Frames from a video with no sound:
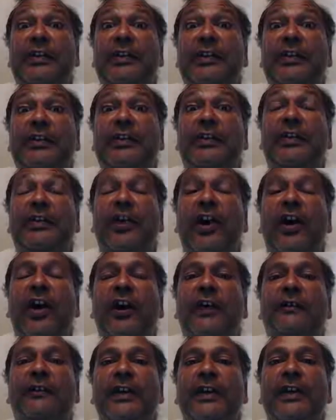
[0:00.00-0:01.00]

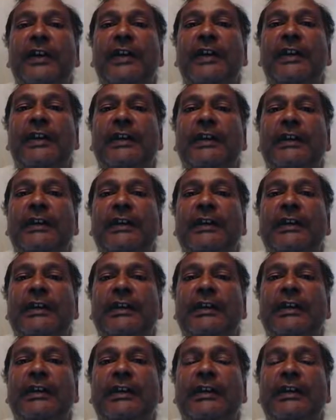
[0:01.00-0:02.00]
solving
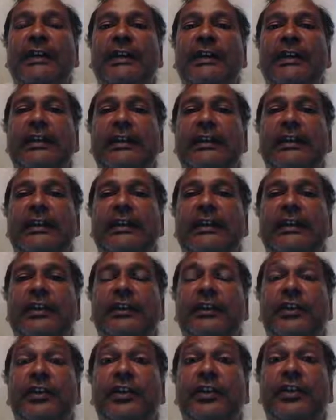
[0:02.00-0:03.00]

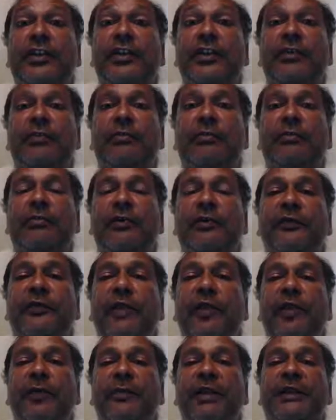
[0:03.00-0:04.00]
your
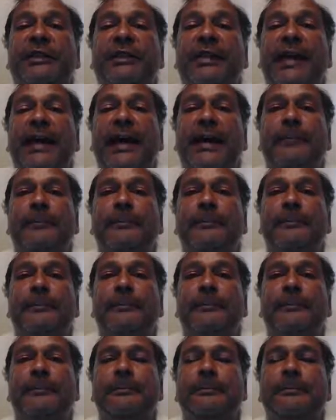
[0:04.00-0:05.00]
performance gap
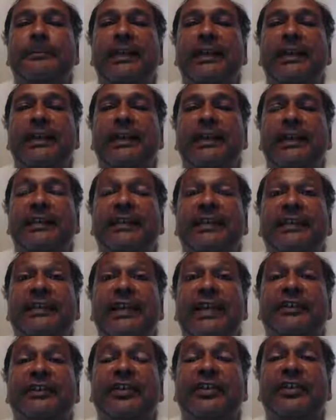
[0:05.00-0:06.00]
and the
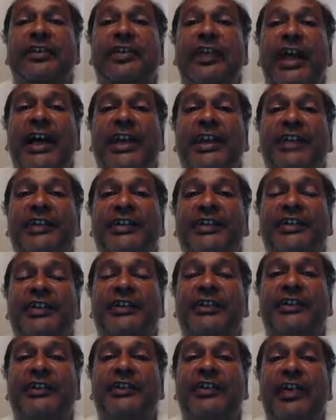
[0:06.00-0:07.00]
7
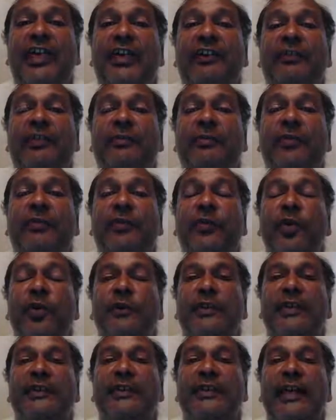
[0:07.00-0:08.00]
strategies to solve a
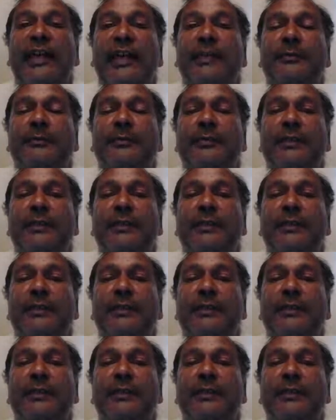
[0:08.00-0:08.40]
performance gap.